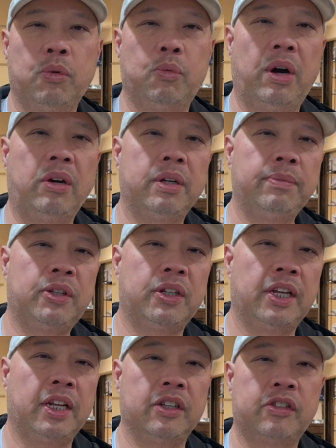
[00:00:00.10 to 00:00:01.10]
Welcome to
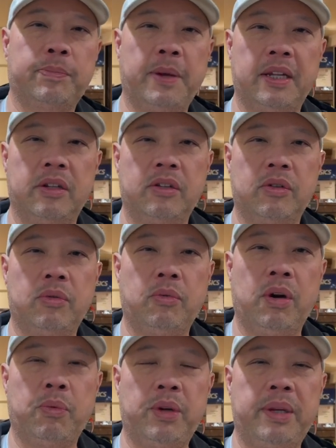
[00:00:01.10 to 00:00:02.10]
Tennis Spin,
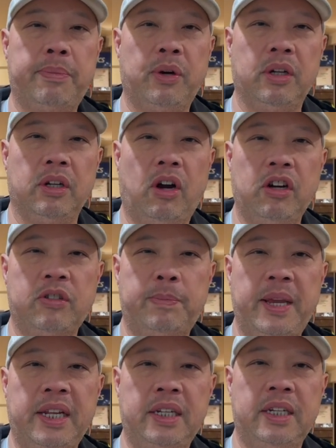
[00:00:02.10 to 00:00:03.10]
where we put our
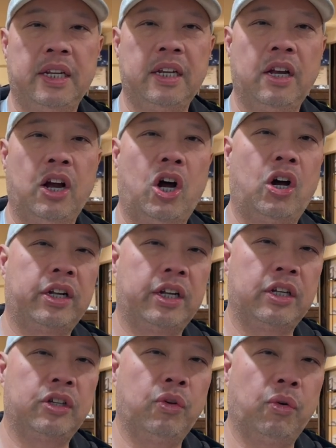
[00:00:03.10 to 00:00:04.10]
spin on
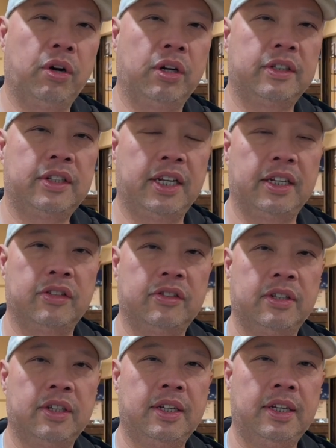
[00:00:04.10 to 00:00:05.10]
your tennis.